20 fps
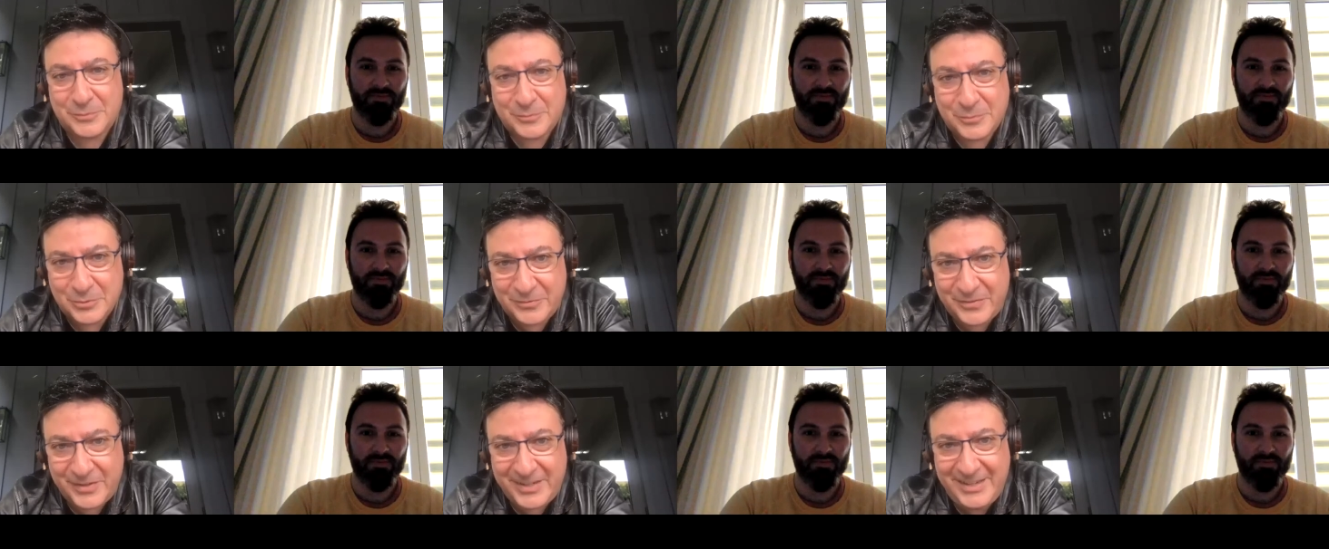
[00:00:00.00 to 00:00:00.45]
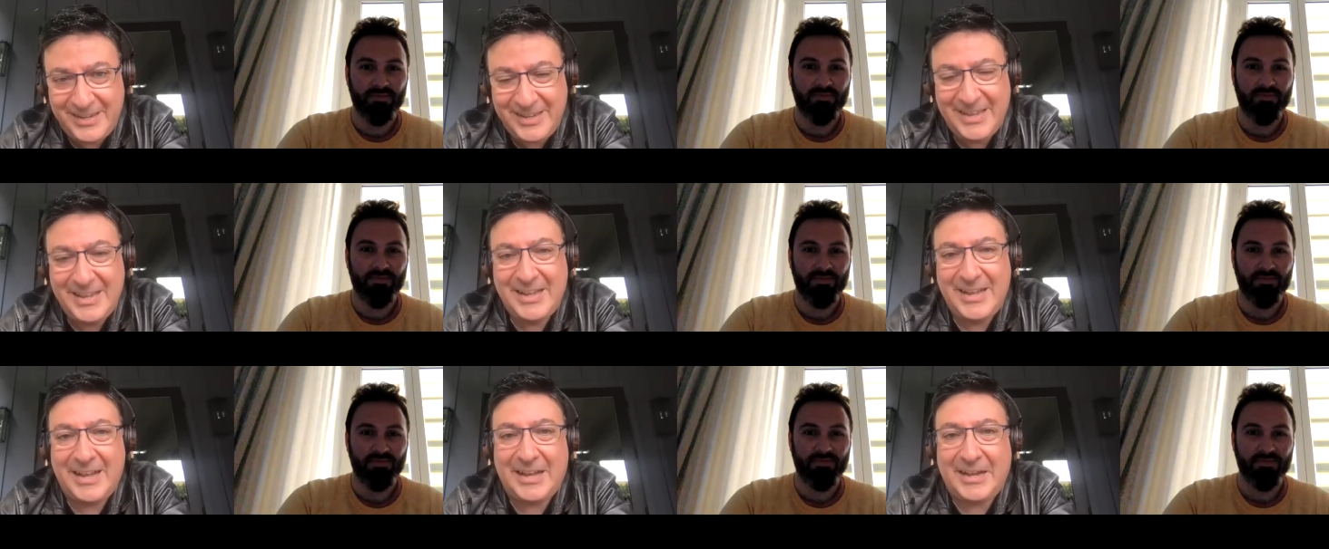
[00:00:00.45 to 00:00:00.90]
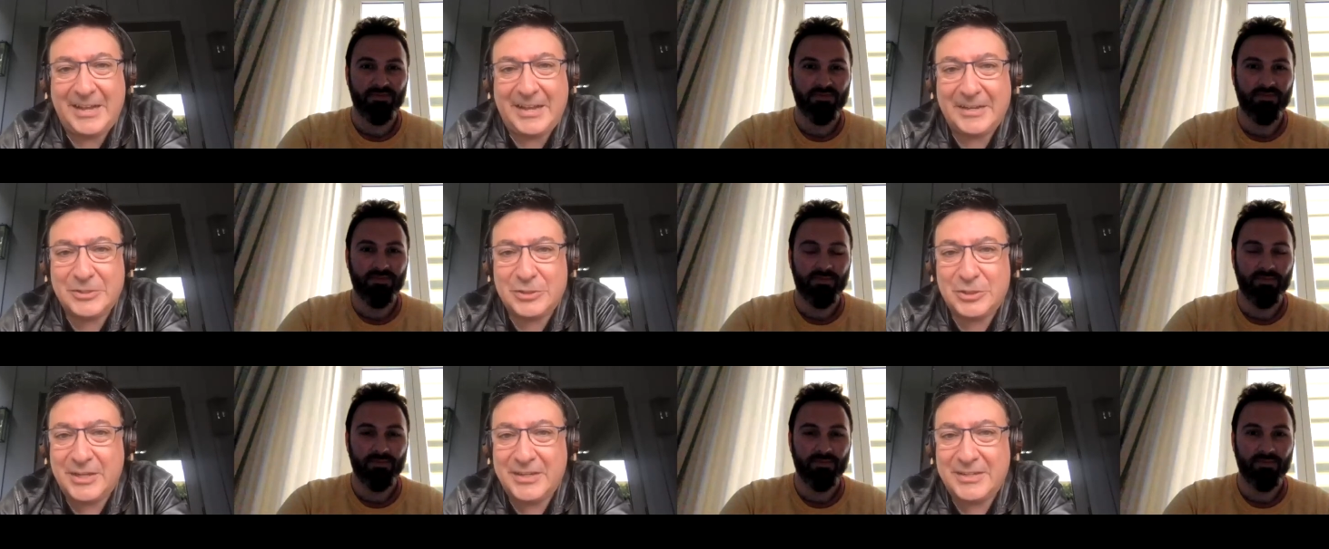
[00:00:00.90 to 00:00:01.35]
Speaker 1: movie.
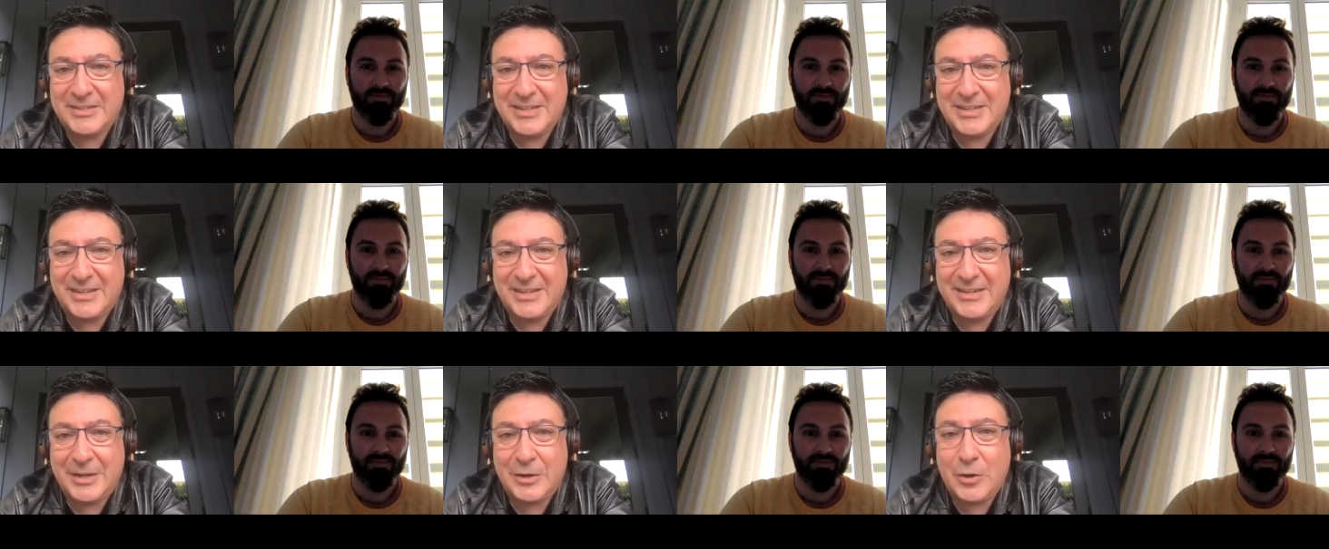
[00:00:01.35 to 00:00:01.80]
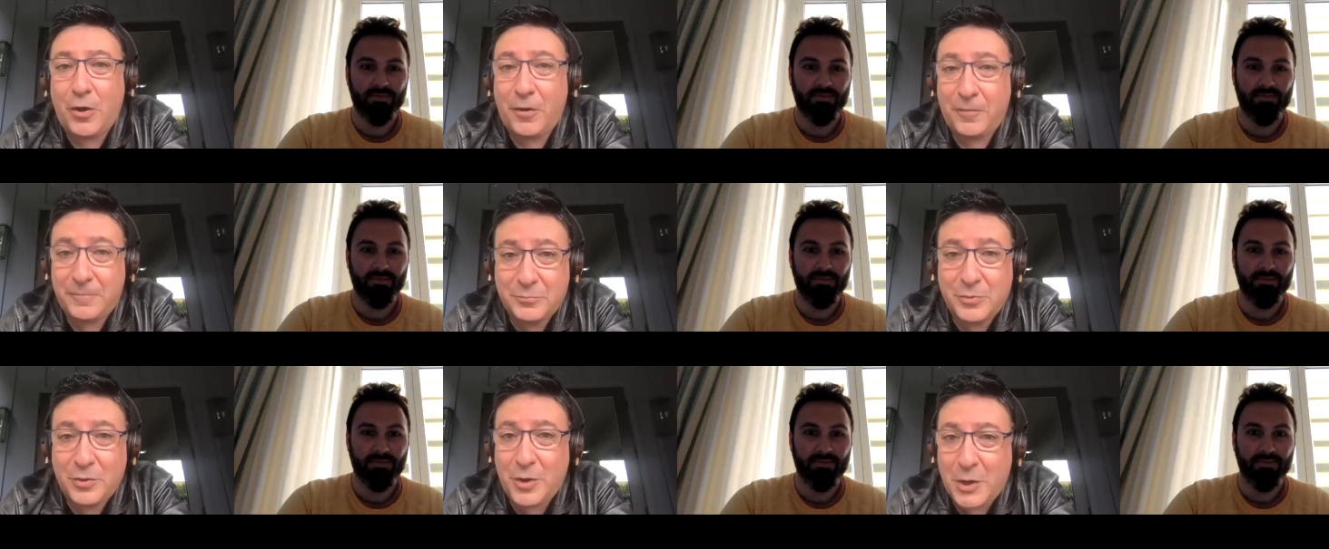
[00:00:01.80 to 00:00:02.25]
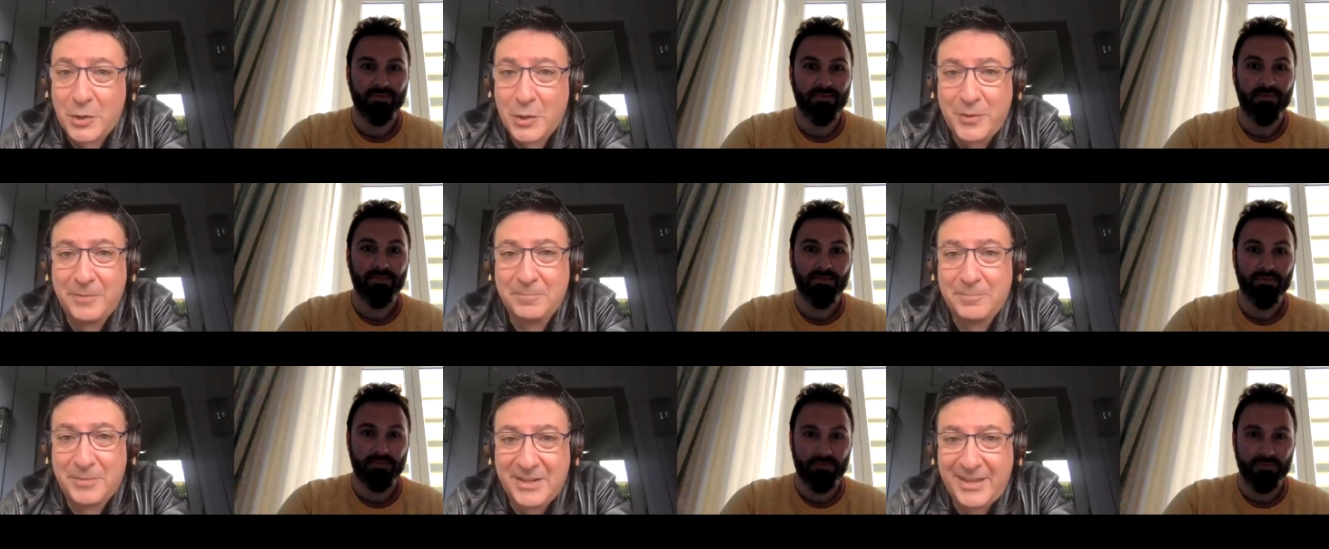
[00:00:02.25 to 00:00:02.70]
She had done an off-Broadway
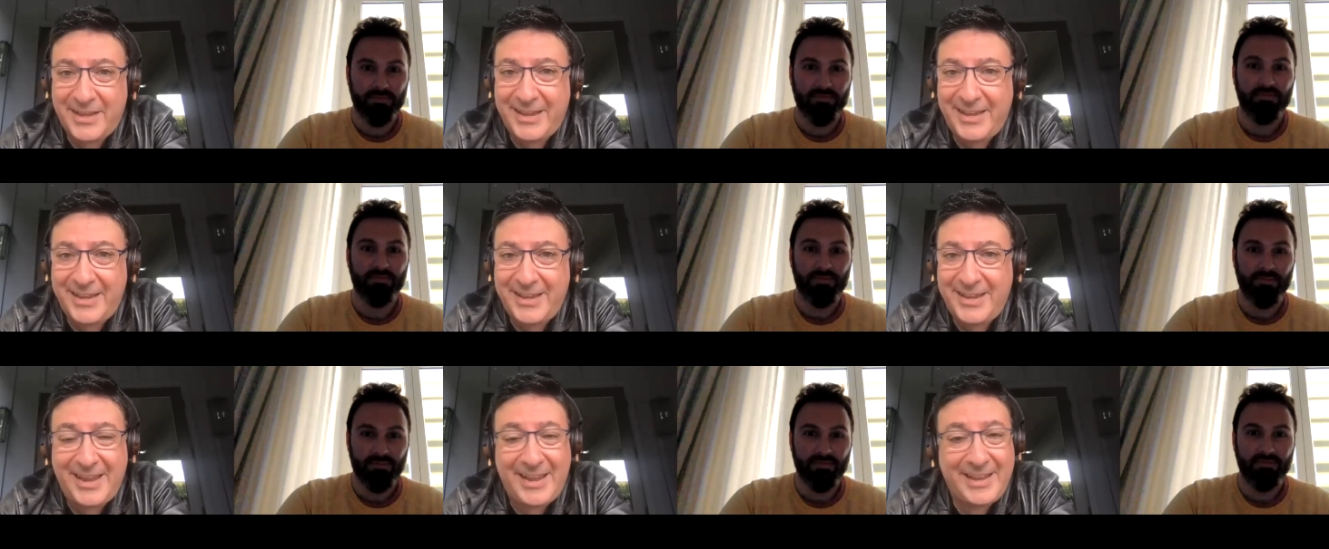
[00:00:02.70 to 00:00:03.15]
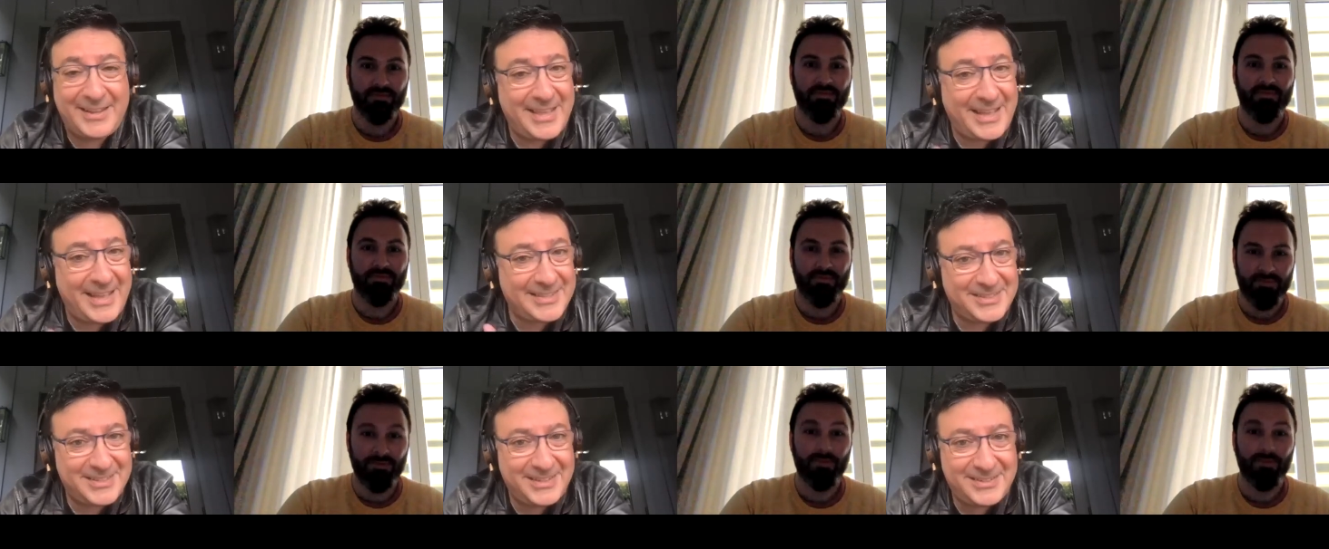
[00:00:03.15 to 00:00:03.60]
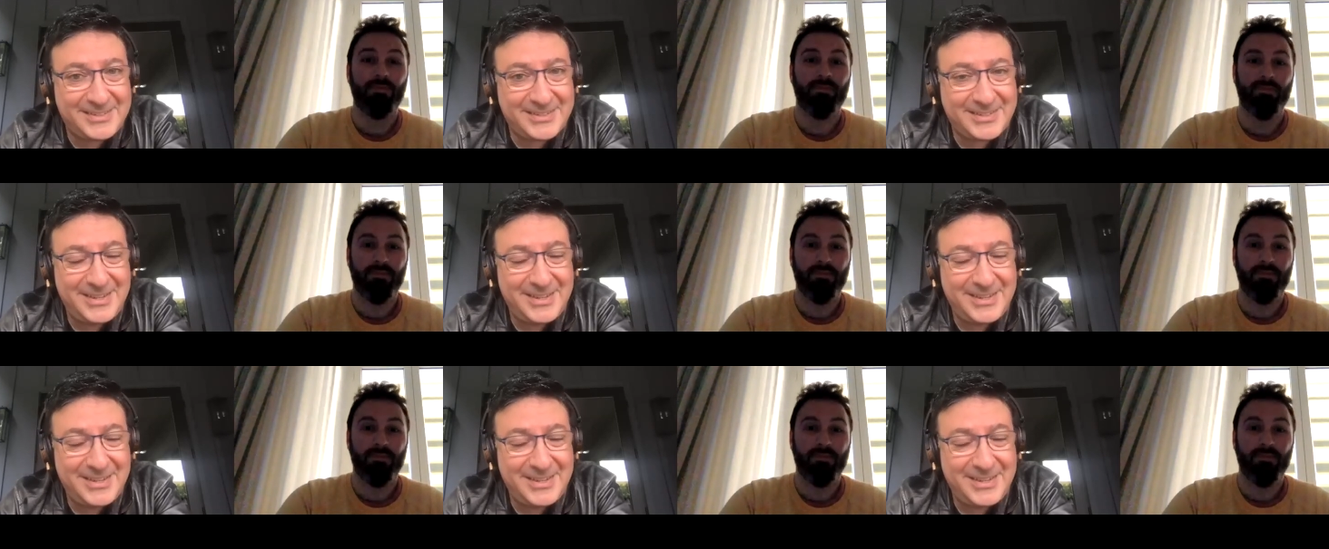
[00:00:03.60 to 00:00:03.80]
play, and that's it.